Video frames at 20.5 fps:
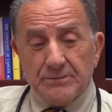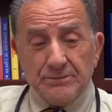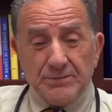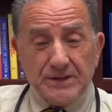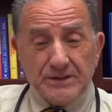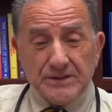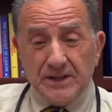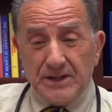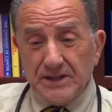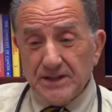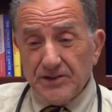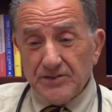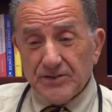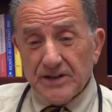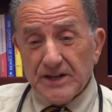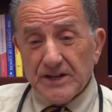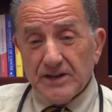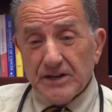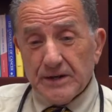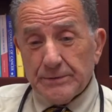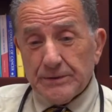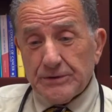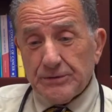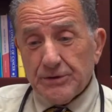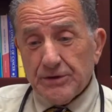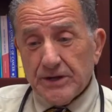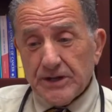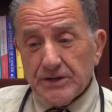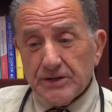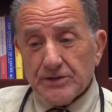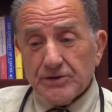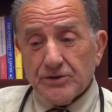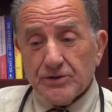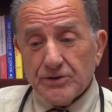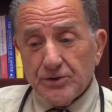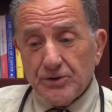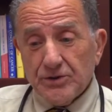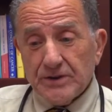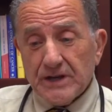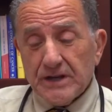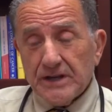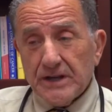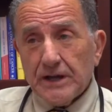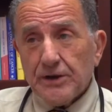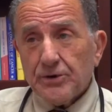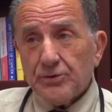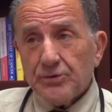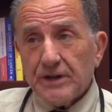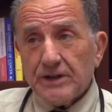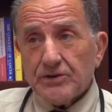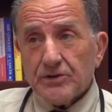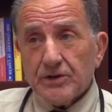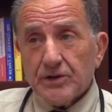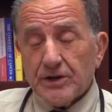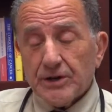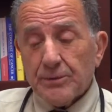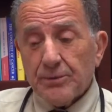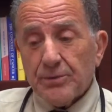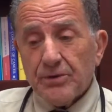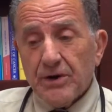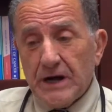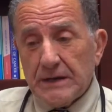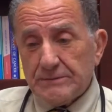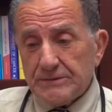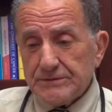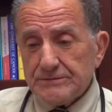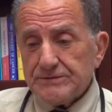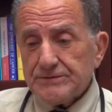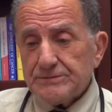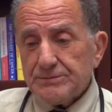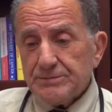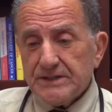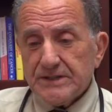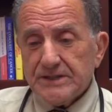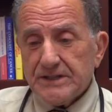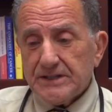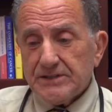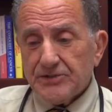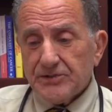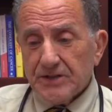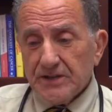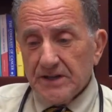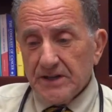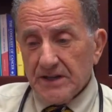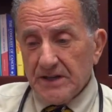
But they decided arbitrarily not to do that, and that creates a lot of problems because,